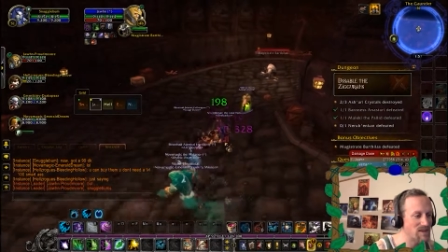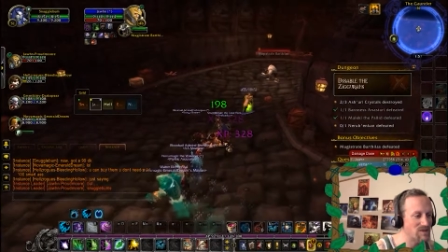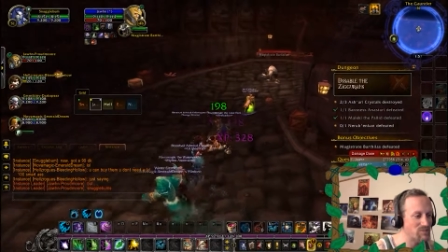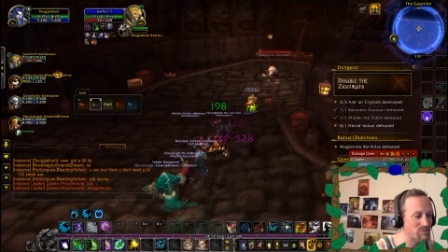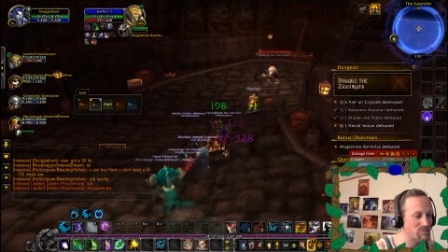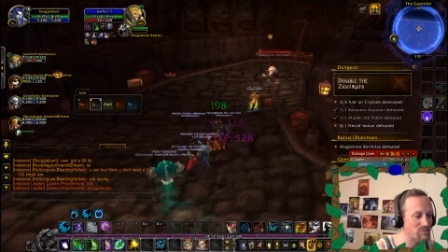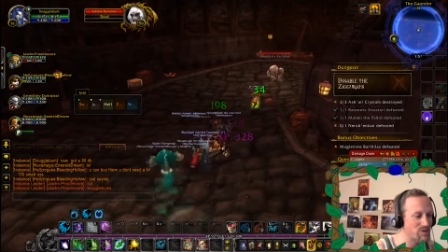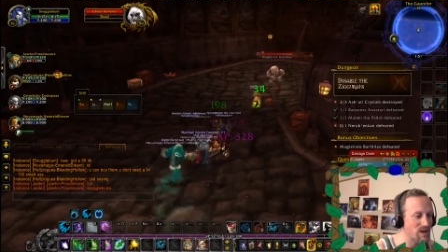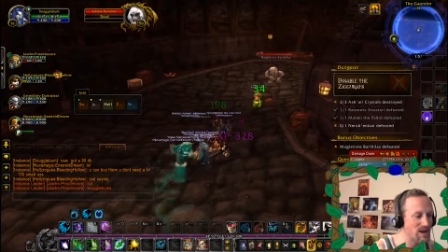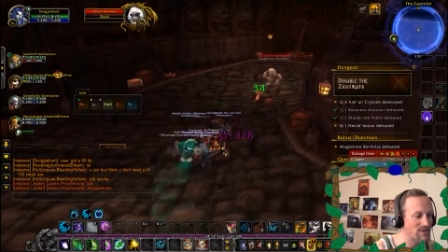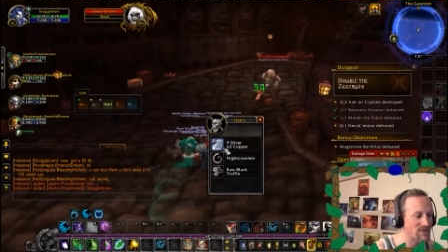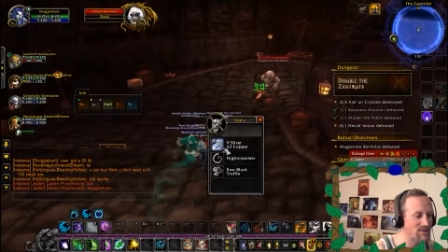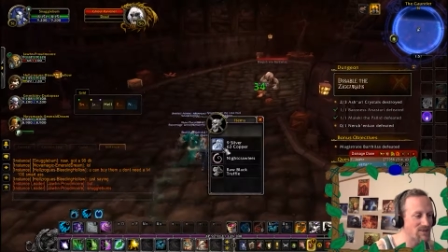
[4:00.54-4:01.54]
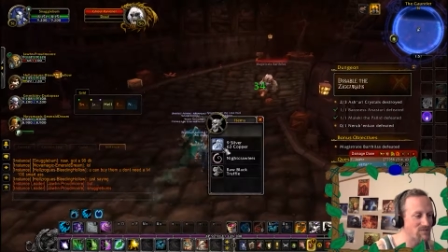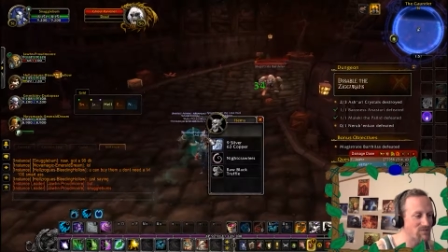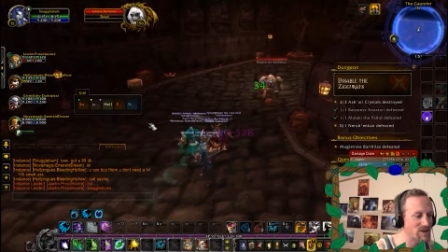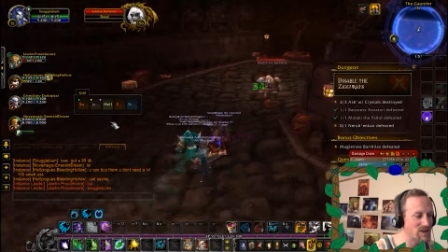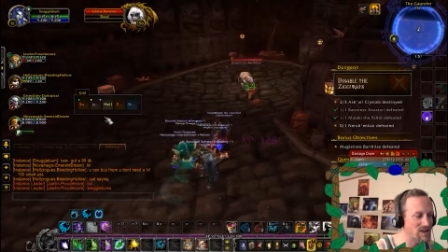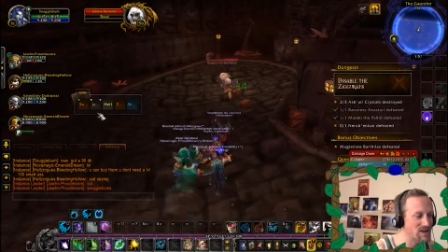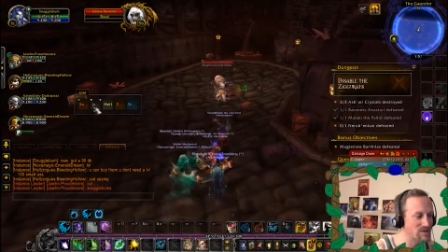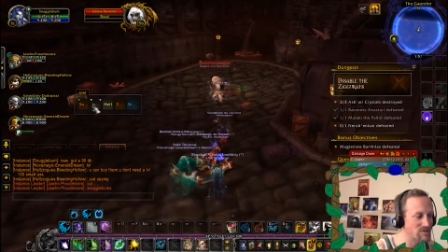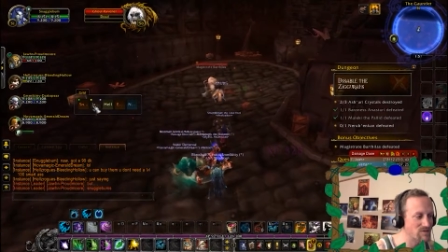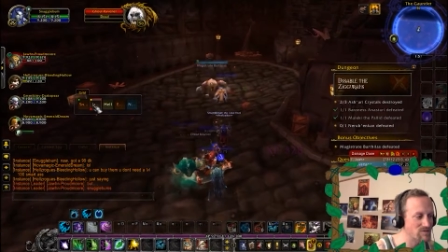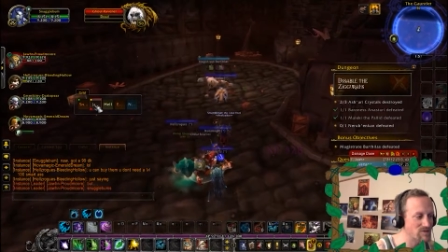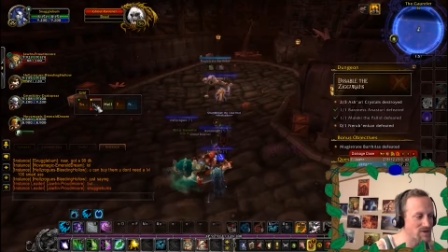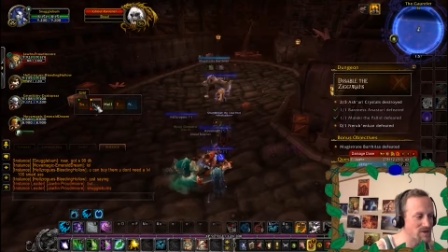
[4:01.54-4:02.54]
the process of being in a
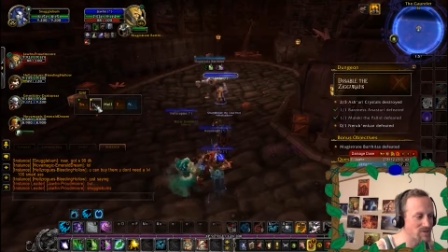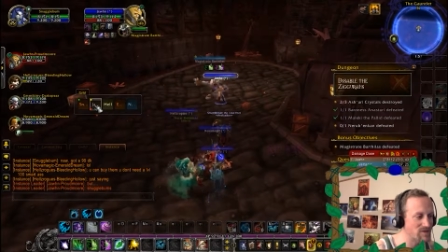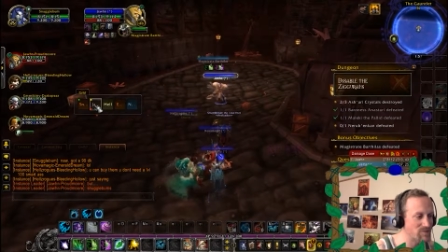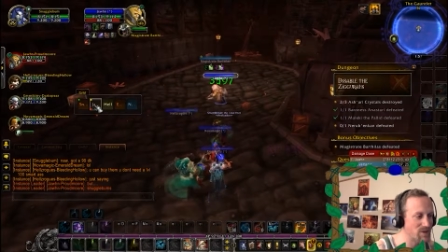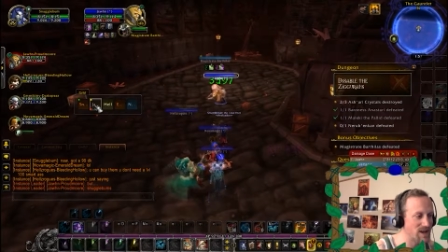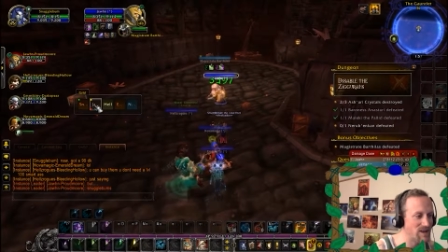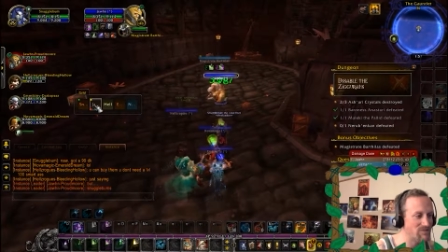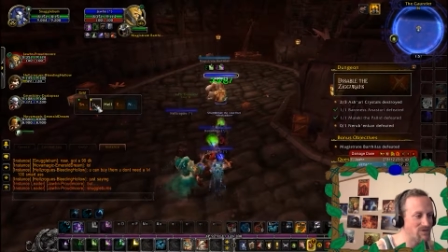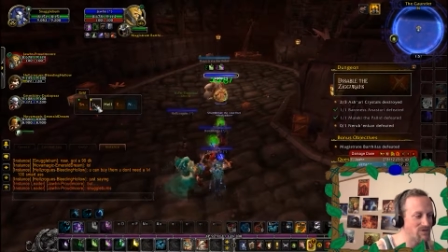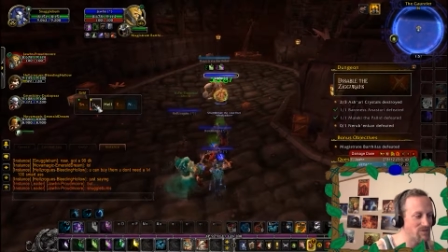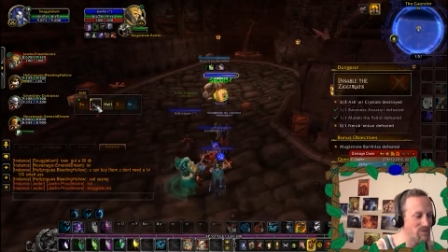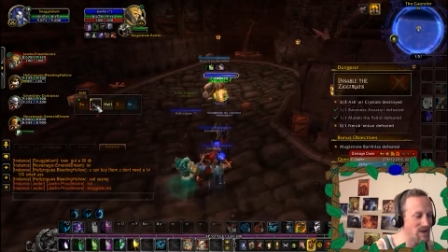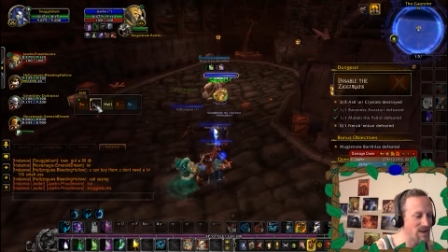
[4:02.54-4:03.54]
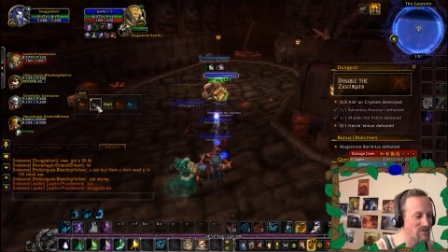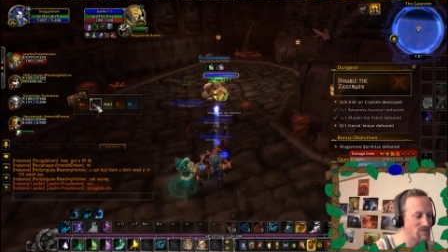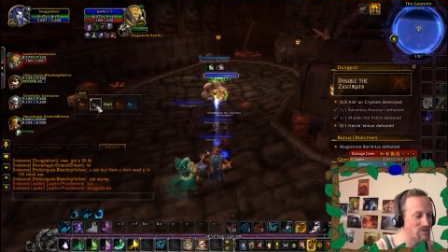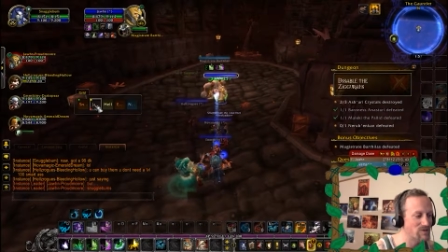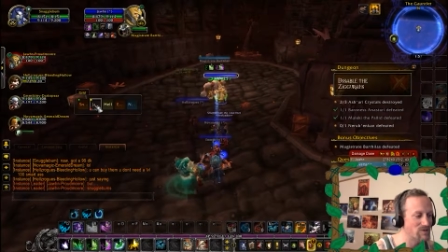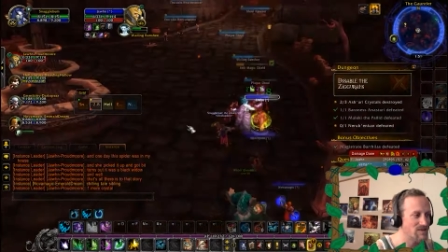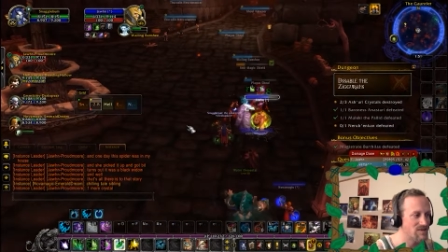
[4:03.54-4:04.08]
group with them as painful as possible.